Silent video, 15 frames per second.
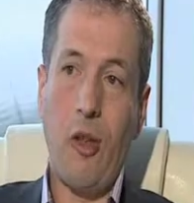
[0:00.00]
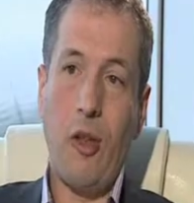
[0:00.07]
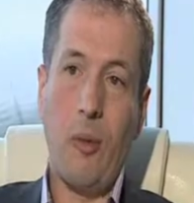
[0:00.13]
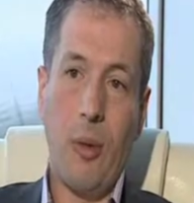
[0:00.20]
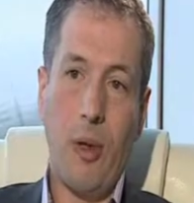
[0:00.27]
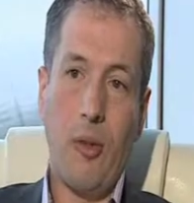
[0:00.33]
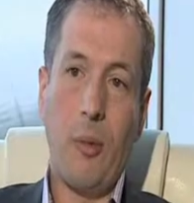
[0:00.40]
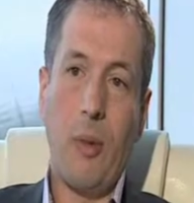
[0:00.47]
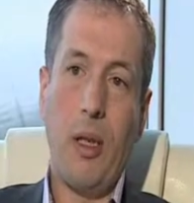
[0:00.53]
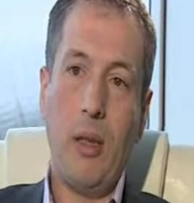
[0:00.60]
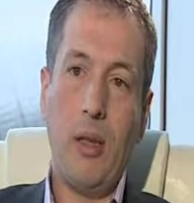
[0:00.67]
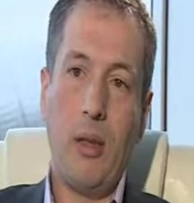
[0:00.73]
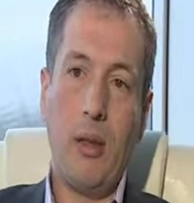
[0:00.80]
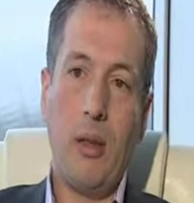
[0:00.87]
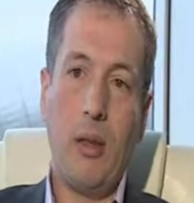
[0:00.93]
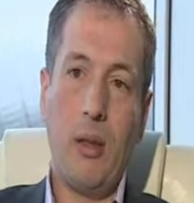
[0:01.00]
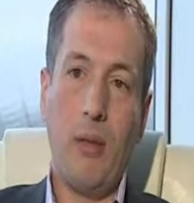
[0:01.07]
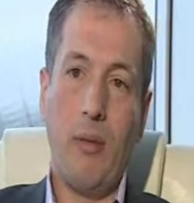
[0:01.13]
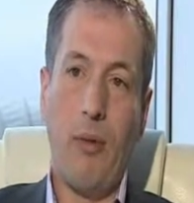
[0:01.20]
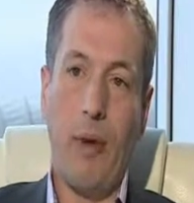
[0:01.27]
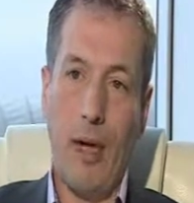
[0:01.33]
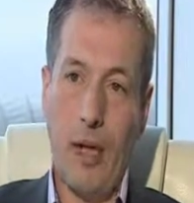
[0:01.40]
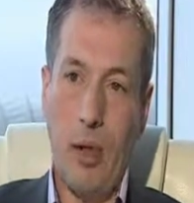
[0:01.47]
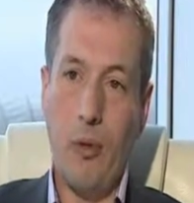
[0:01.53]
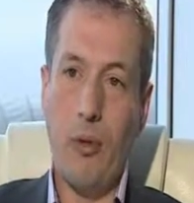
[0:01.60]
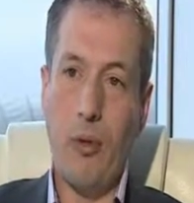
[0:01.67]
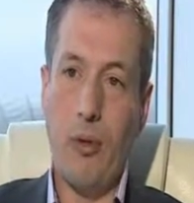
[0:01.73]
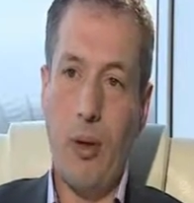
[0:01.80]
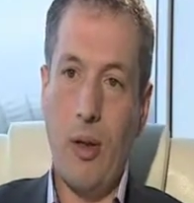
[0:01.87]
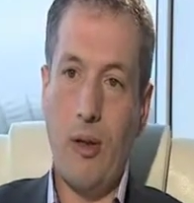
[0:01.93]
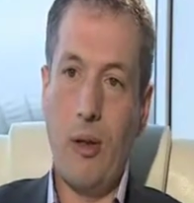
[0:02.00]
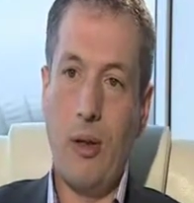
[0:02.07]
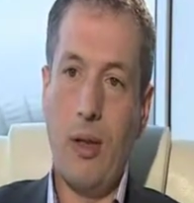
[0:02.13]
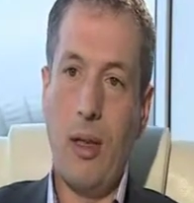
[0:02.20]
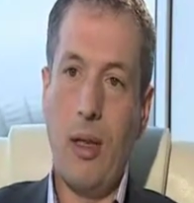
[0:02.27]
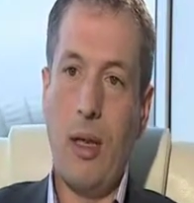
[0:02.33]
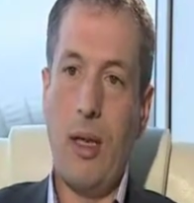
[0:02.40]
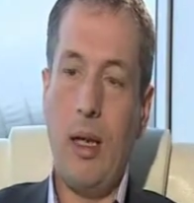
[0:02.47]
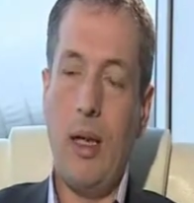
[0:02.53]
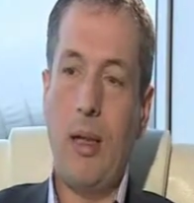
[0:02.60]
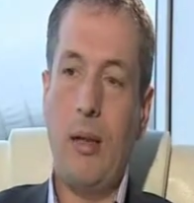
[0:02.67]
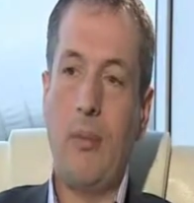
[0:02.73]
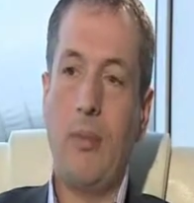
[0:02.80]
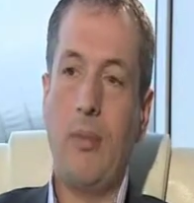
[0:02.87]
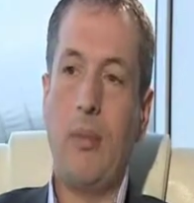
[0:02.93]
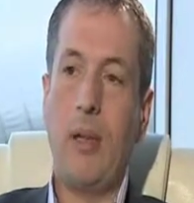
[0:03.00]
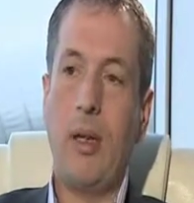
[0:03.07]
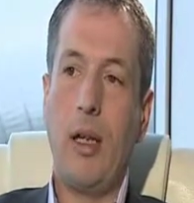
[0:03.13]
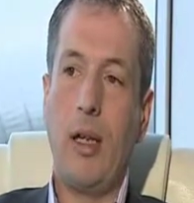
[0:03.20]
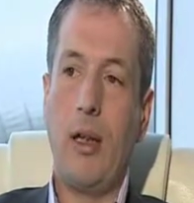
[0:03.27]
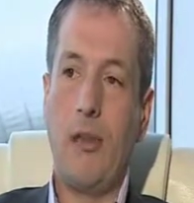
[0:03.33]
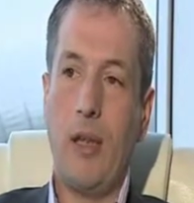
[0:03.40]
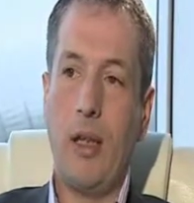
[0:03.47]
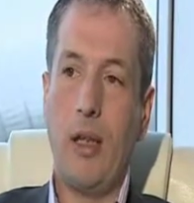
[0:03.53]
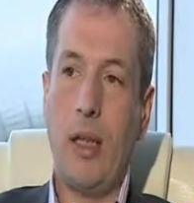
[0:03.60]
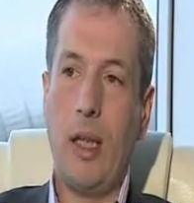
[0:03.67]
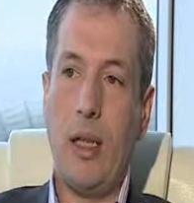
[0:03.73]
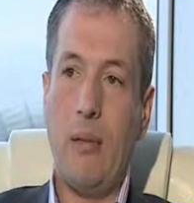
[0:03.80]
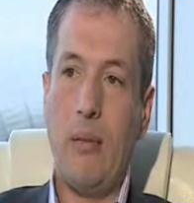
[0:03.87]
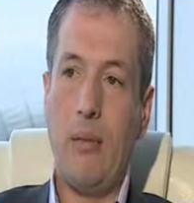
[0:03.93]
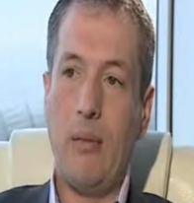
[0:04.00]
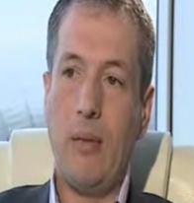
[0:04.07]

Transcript: Enterprise have been very helpful to us, and they're certainly